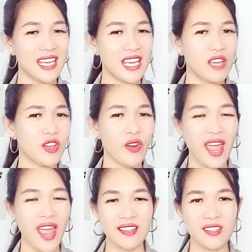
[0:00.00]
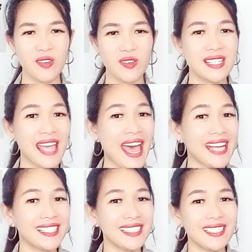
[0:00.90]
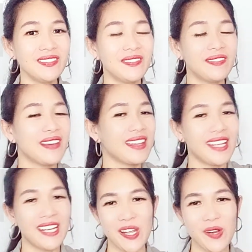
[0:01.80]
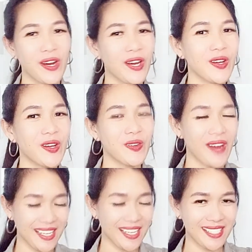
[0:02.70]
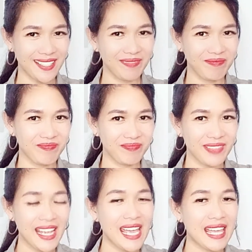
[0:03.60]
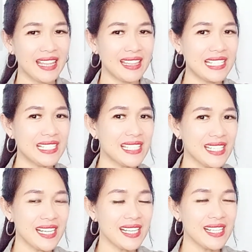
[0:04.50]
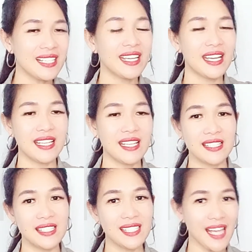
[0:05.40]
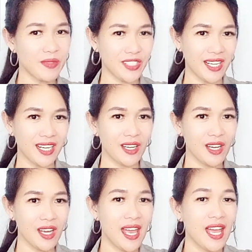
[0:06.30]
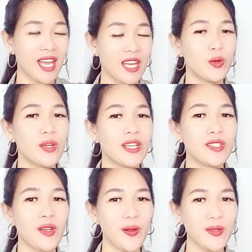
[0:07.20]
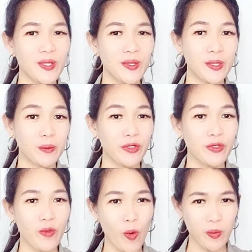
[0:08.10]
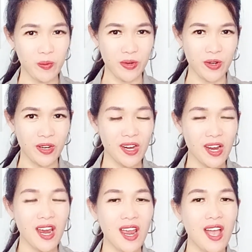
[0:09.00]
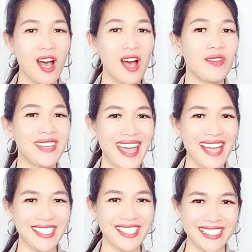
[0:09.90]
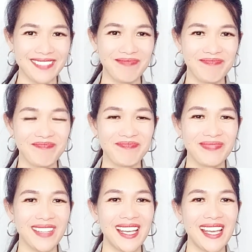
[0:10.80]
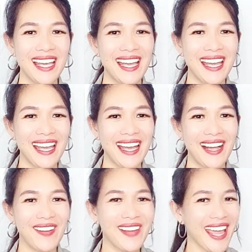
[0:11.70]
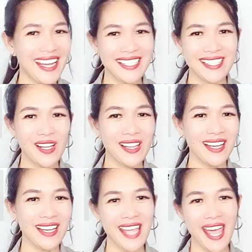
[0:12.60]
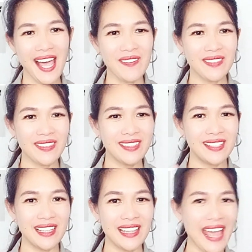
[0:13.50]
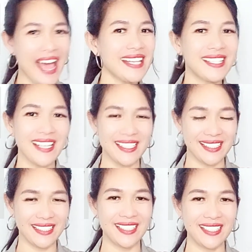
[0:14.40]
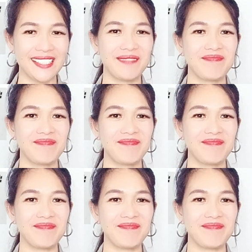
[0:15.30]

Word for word: If your answer is active, then you are correct. Lisa is the subject and who is also the performer of the action. Okay, so let's have the last sentence.